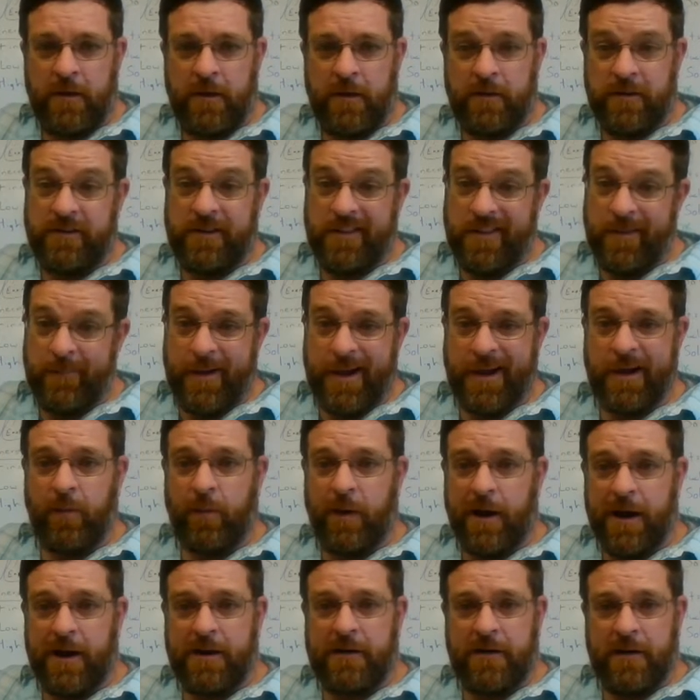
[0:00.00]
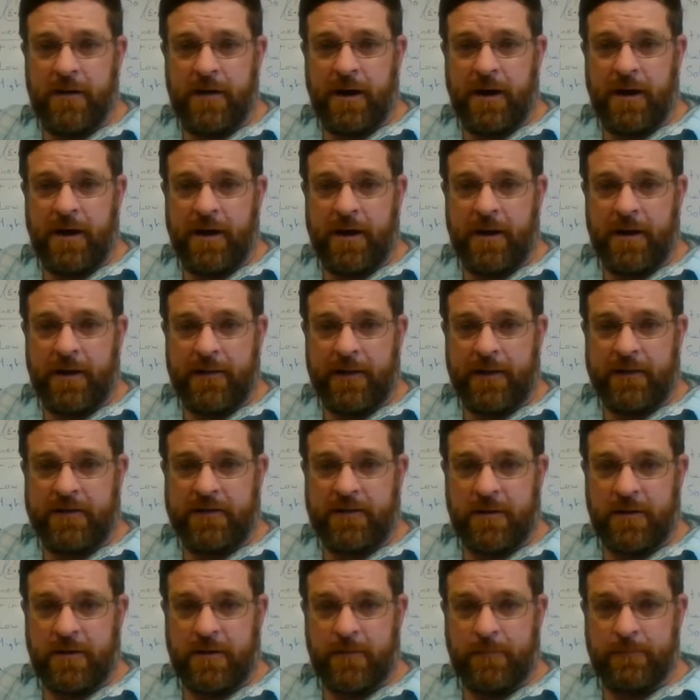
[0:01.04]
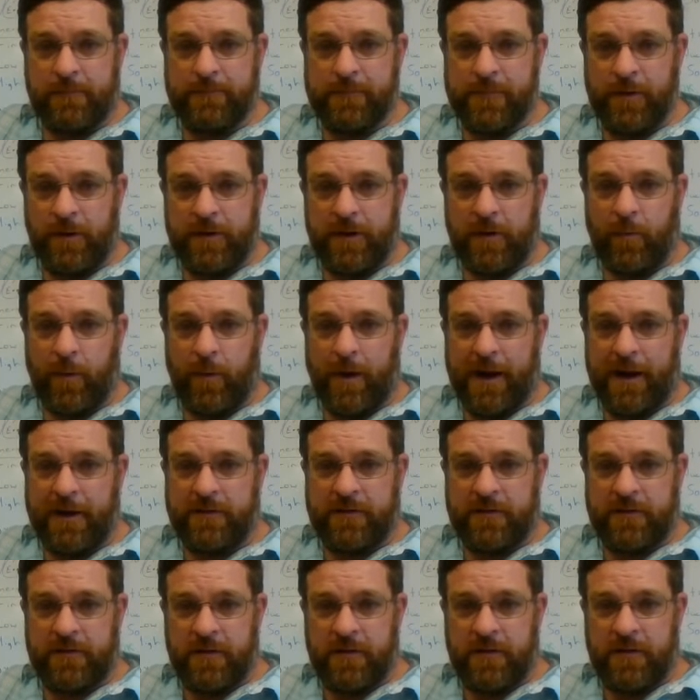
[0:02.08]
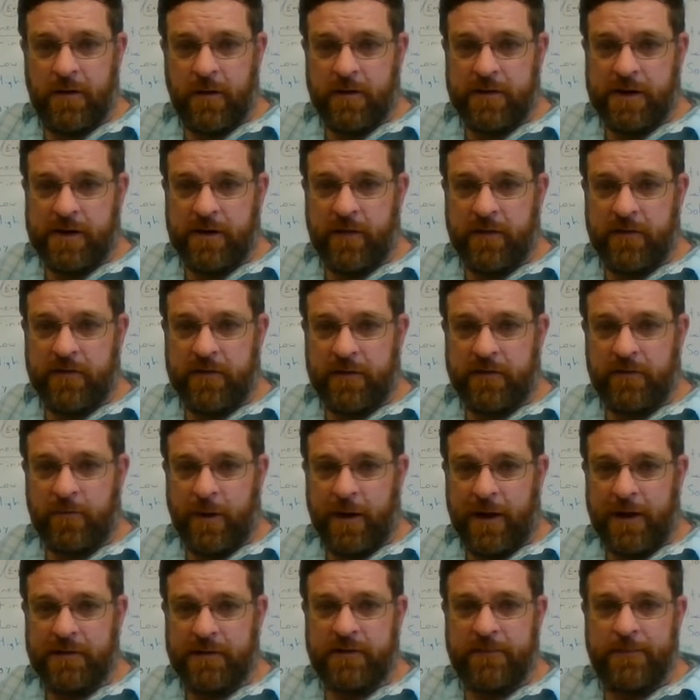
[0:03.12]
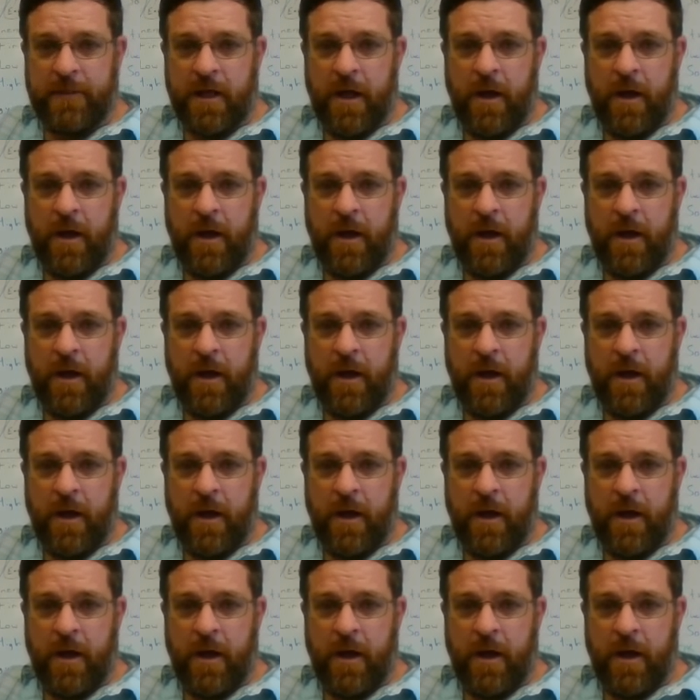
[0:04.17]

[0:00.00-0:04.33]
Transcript: You see the megawatt, uh, that's a million watts or 10 to the 6 watts.